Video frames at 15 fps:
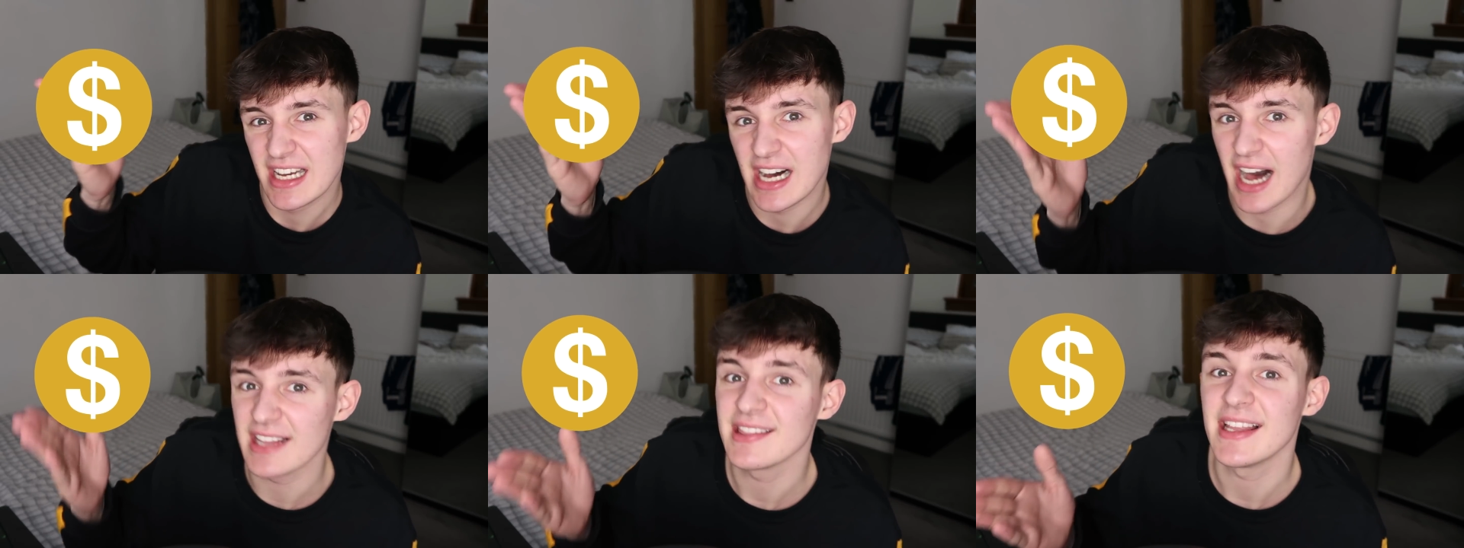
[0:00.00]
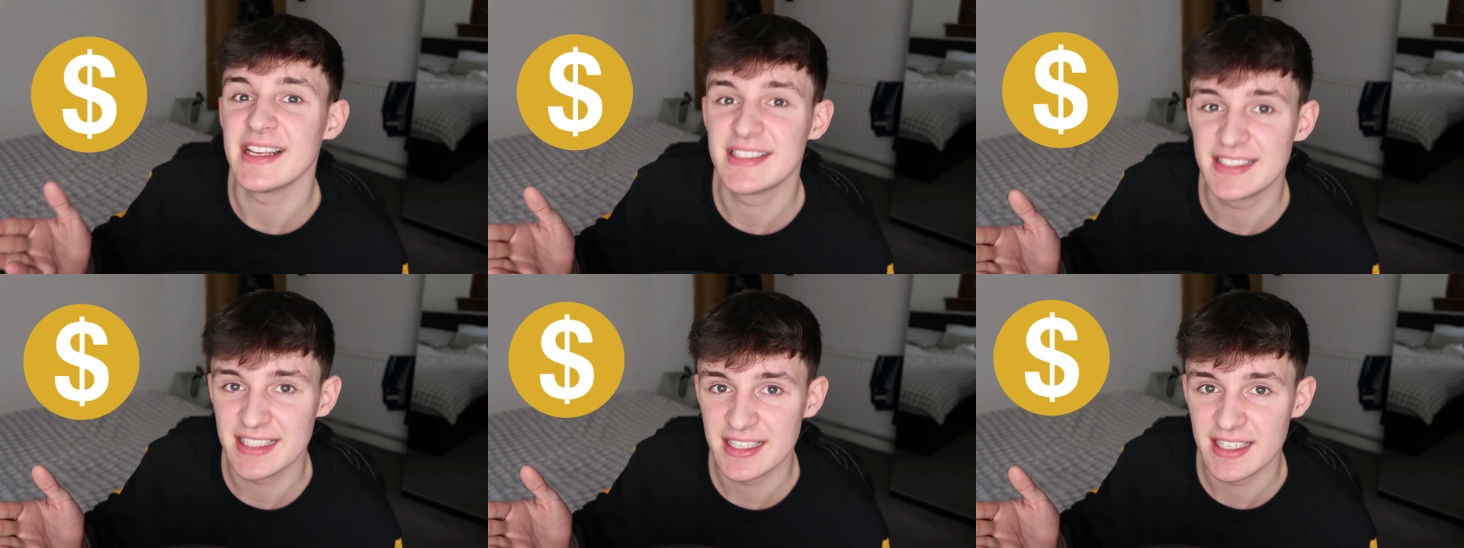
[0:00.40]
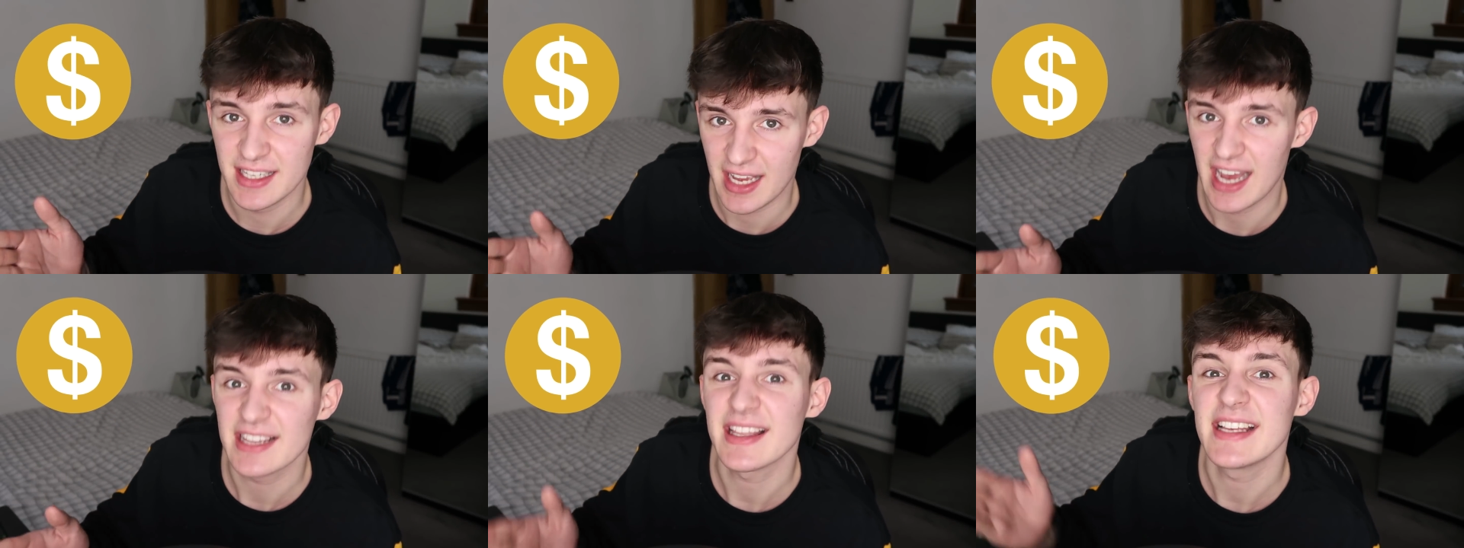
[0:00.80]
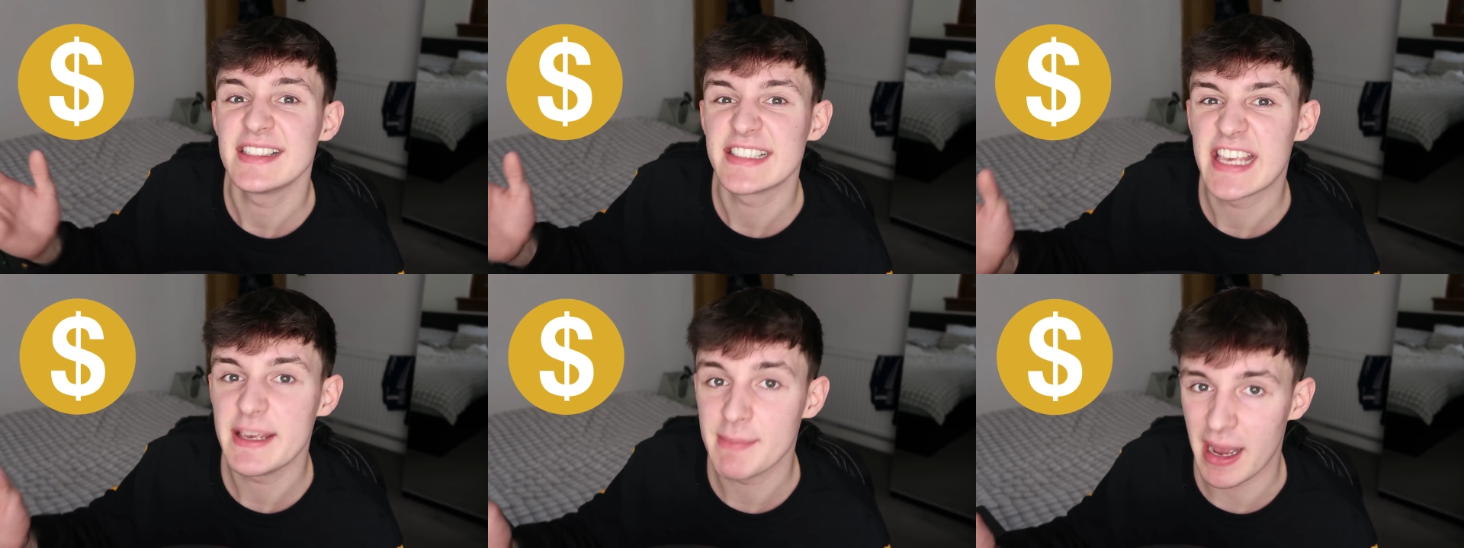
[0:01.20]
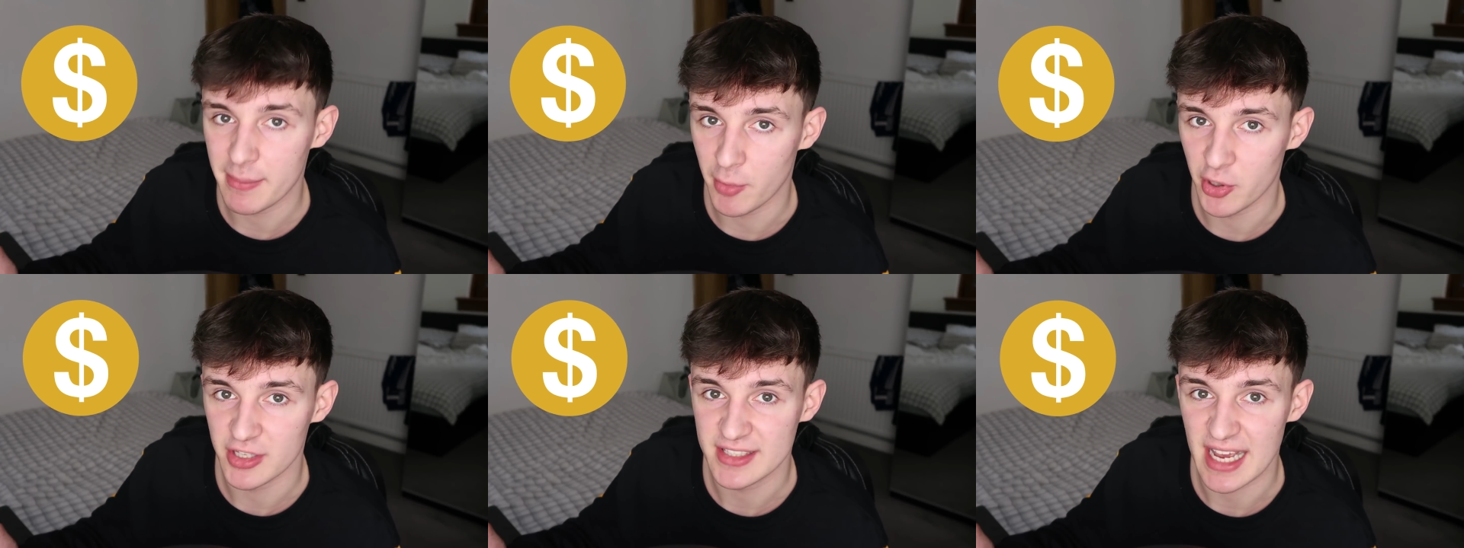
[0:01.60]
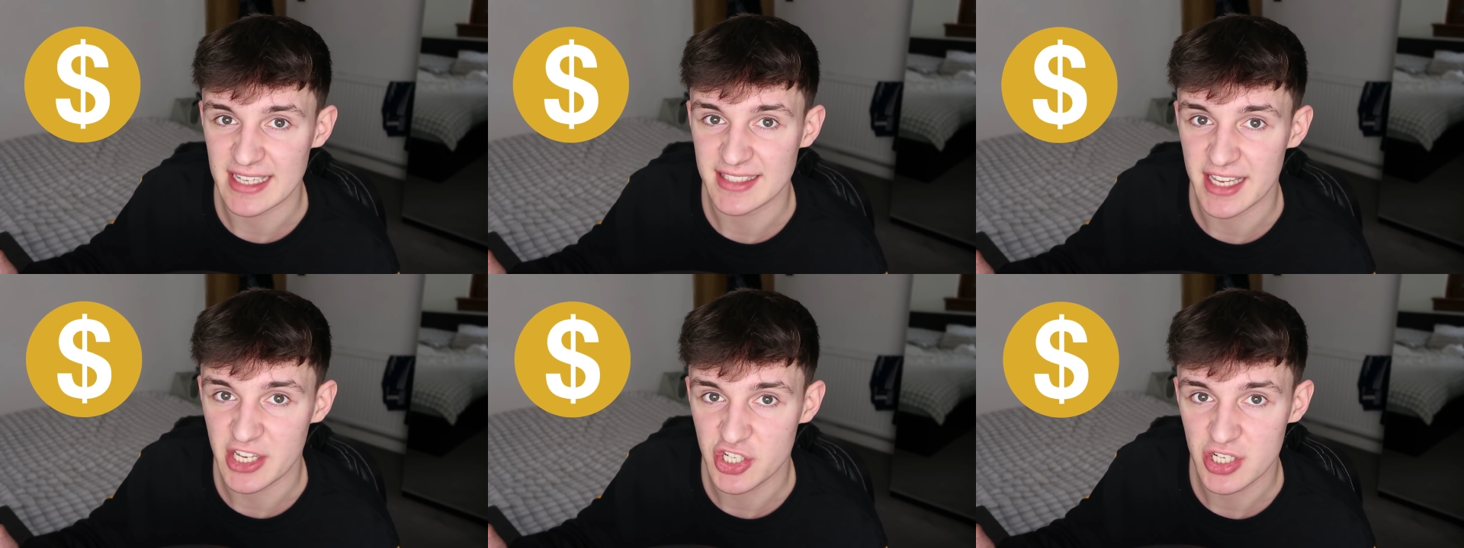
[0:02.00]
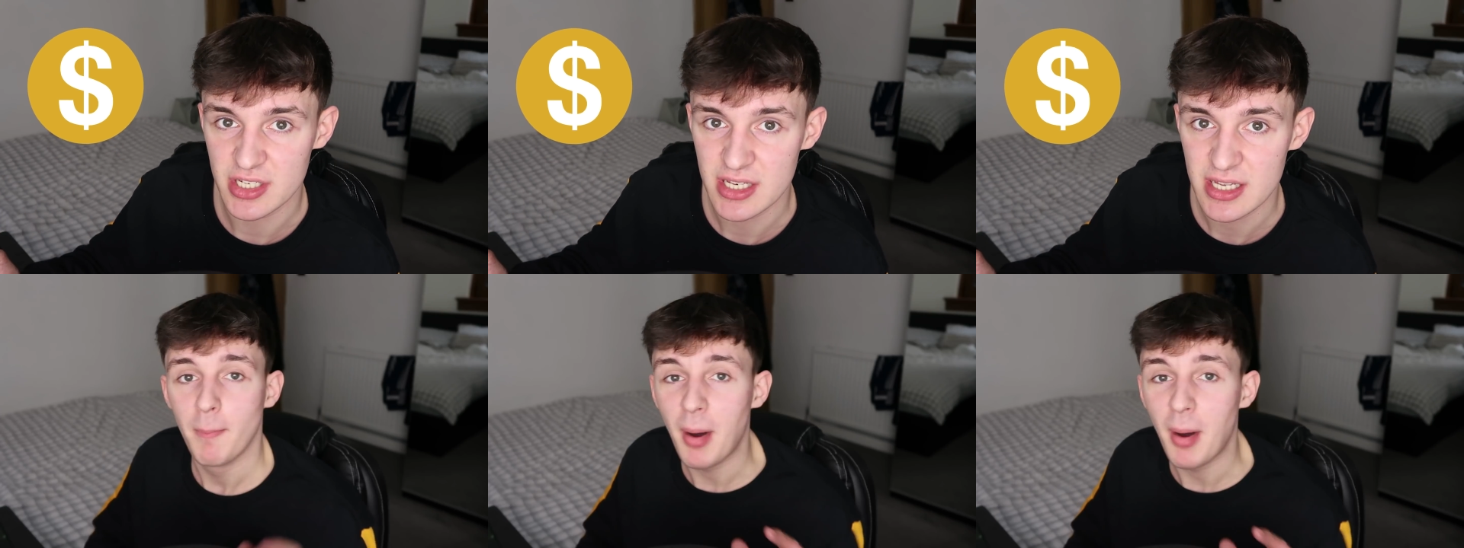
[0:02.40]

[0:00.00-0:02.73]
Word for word: I'd like to I'd like to keep my monetization.